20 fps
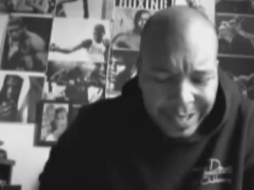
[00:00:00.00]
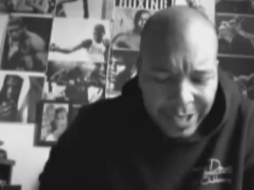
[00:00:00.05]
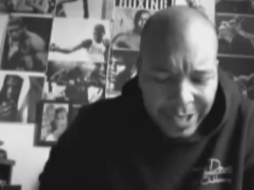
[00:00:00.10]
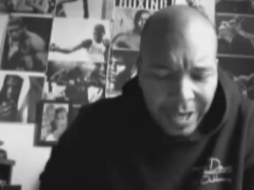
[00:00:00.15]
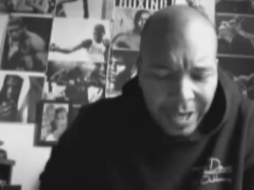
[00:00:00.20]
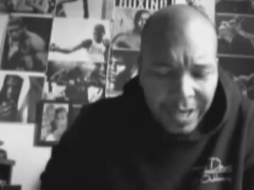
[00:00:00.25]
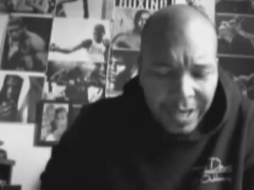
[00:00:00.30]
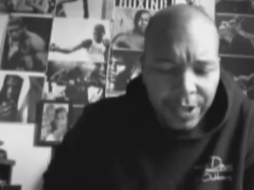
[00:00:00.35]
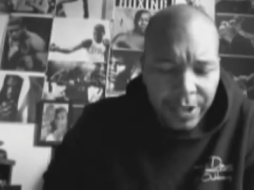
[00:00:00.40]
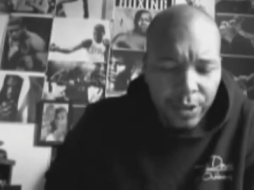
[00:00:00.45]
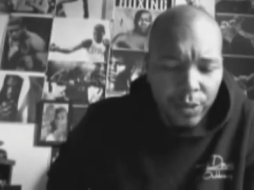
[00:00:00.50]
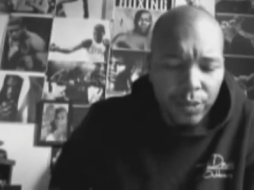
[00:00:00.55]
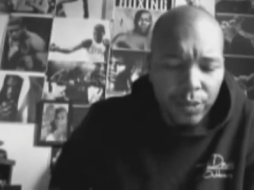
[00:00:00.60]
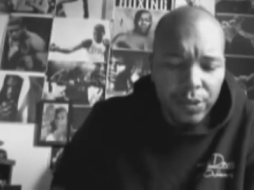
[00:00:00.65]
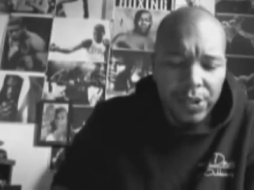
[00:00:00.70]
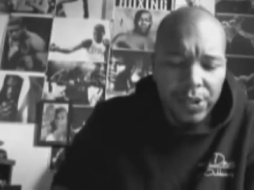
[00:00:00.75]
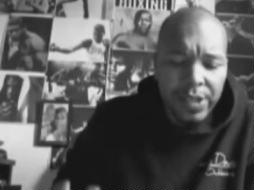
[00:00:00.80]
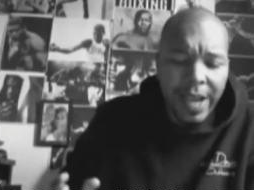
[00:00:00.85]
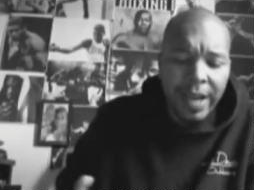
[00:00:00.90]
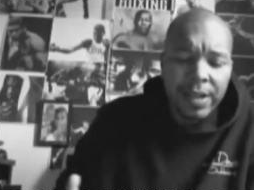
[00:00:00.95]

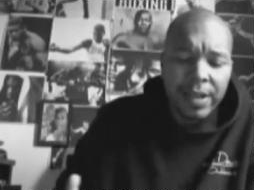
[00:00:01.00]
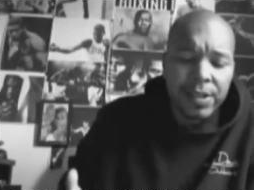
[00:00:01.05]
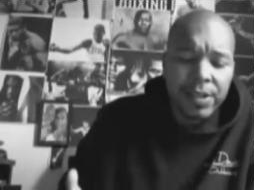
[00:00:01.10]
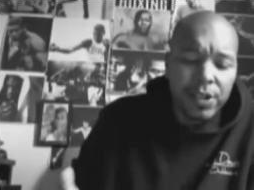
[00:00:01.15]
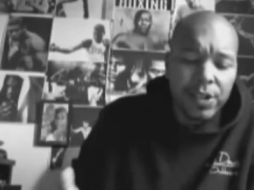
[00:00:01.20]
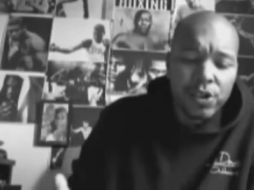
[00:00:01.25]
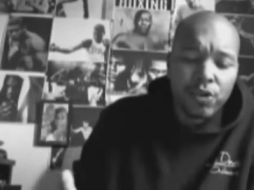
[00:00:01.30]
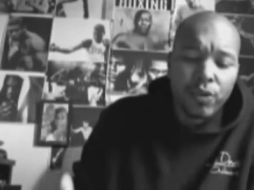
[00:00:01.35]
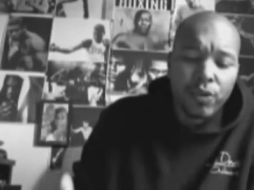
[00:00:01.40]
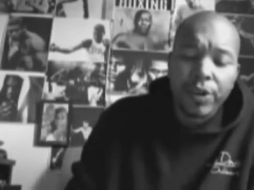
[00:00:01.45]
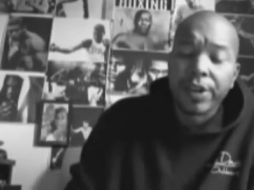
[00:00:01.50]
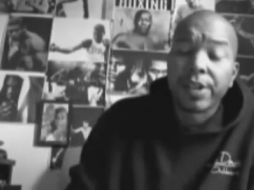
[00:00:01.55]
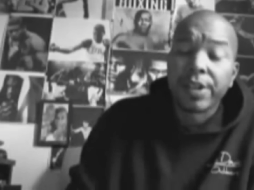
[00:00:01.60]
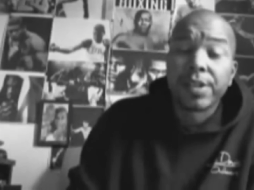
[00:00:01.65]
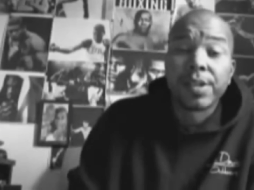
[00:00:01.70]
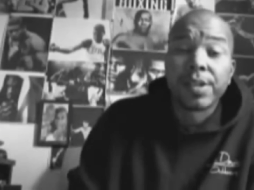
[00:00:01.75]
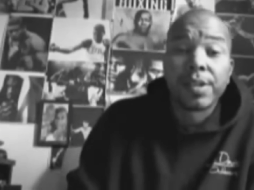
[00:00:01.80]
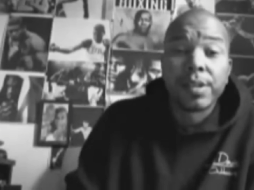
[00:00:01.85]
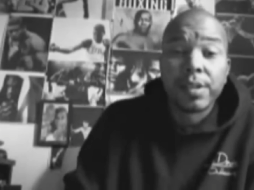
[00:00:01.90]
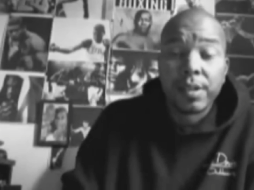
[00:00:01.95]
Takalito silenced his critics.